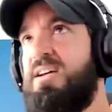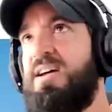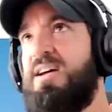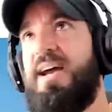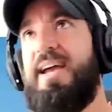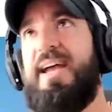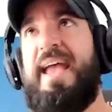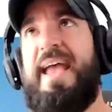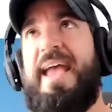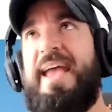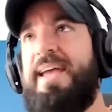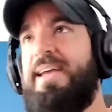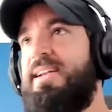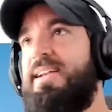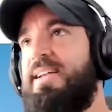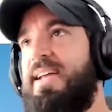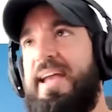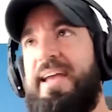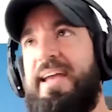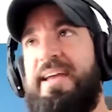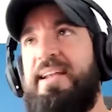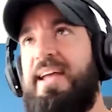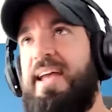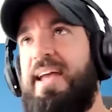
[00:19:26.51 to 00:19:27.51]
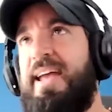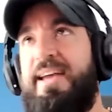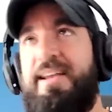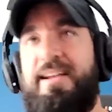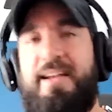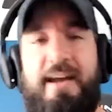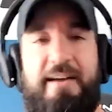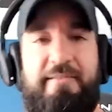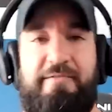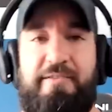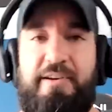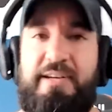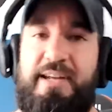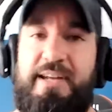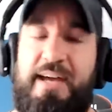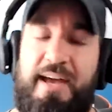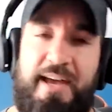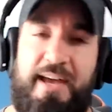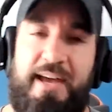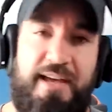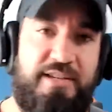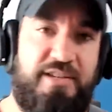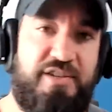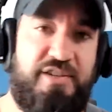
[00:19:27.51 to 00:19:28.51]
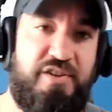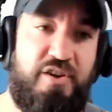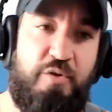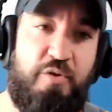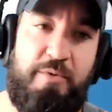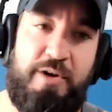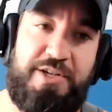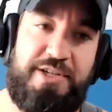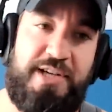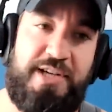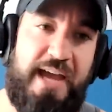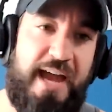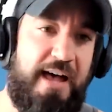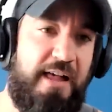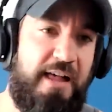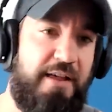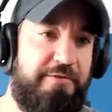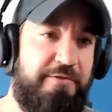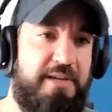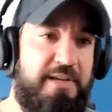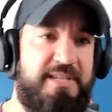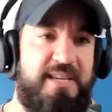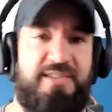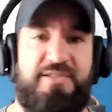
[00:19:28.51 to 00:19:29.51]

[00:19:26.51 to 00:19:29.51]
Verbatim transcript: I ate ate ate every day, so much calories.